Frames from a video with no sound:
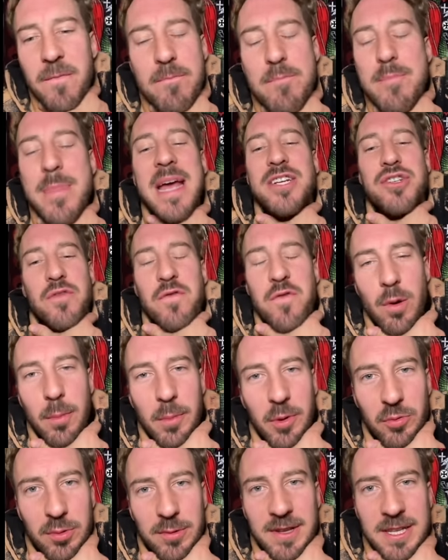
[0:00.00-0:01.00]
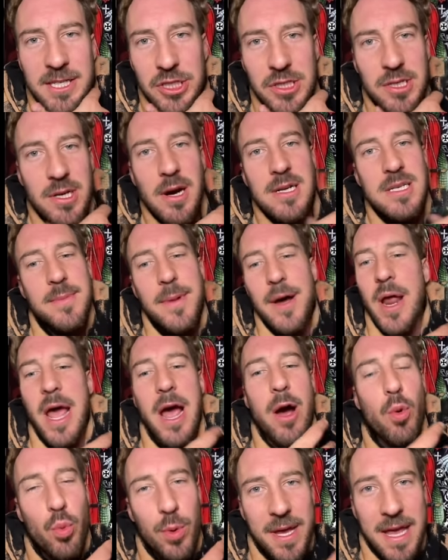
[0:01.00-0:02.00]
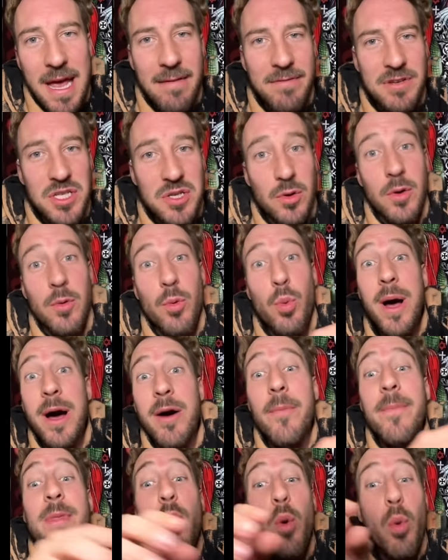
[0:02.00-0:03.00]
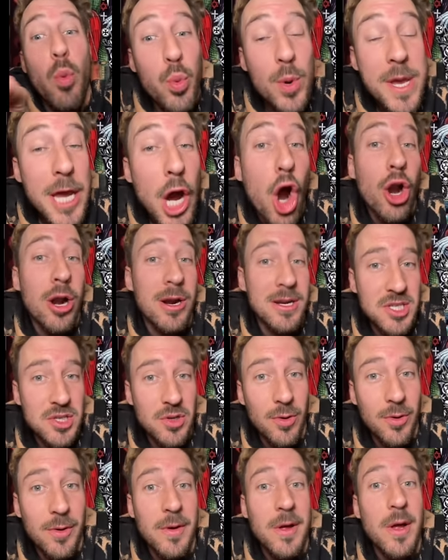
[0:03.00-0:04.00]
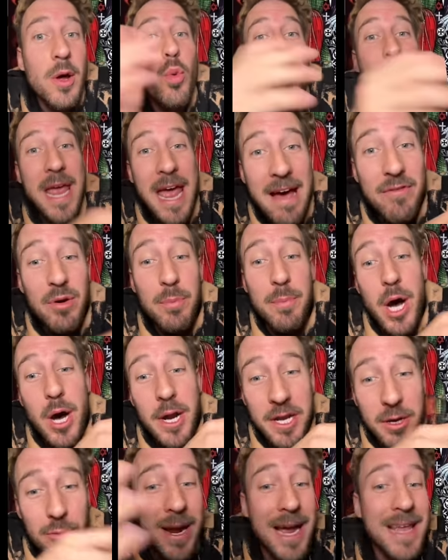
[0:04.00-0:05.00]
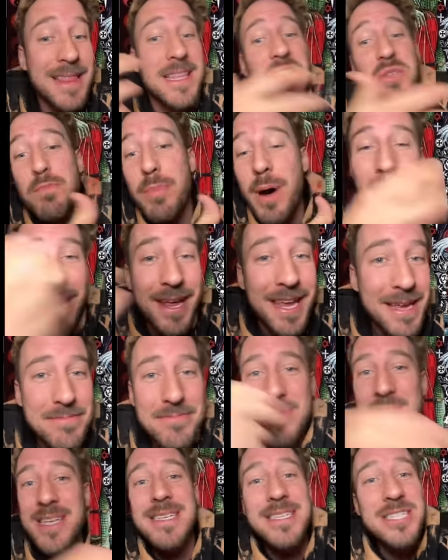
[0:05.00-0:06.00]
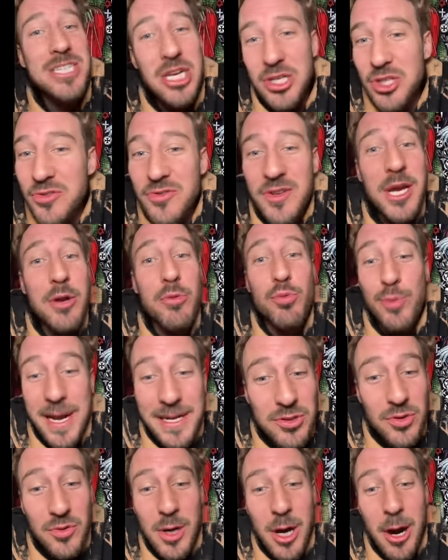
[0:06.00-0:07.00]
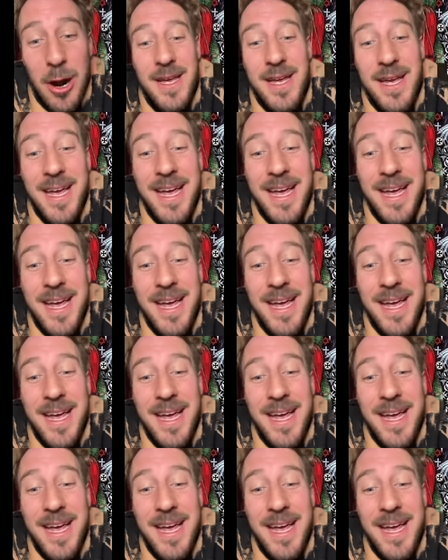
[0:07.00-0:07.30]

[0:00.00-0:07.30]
major form of religion talks about how we have a soul. Well, we are a soul. We have a body, right? This body is essentially a rental car.